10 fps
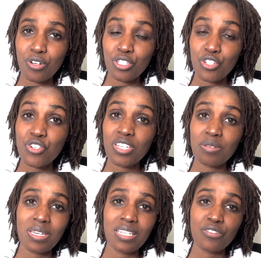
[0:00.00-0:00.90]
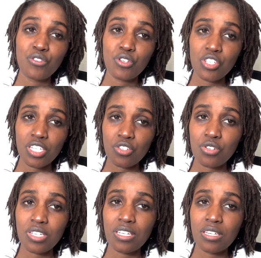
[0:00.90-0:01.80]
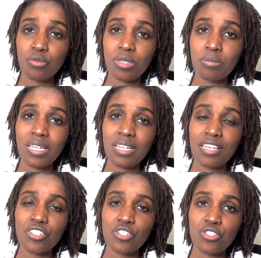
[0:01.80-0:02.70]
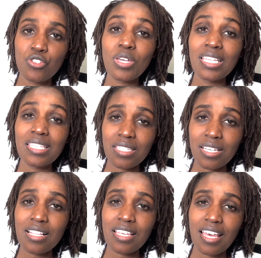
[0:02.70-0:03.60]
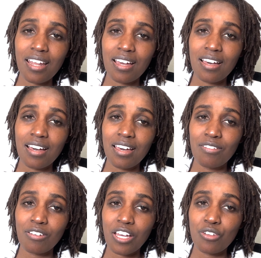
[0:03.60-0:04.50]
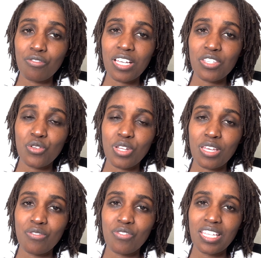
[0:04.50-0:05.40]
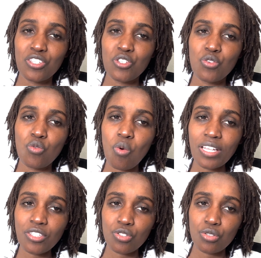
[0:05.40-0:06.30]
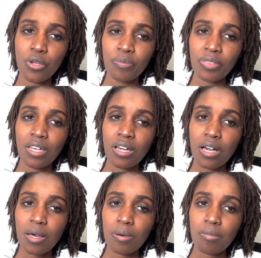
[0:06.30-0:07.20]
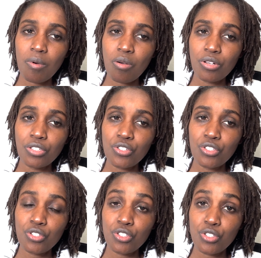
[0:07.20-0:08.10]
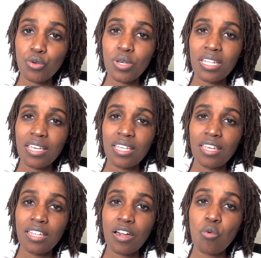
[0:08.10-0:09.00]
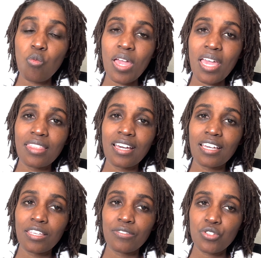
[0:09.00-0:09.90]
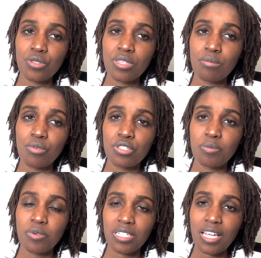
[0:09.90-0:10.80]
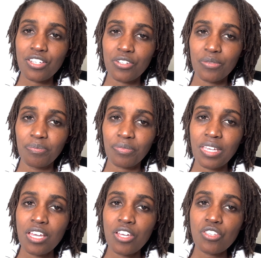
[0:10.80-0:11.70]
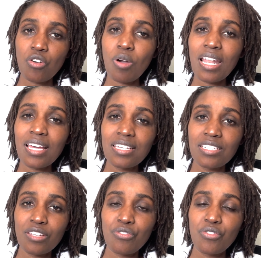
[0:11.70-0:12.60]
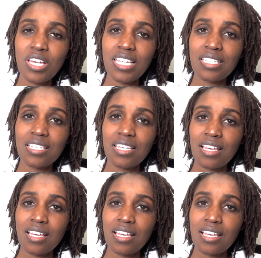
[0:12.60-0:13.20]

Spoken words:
treatment. If you're just treating it with medications, you can still get a cardiovascular event. So you want to do it in a way that gives you the most protection. So what are the different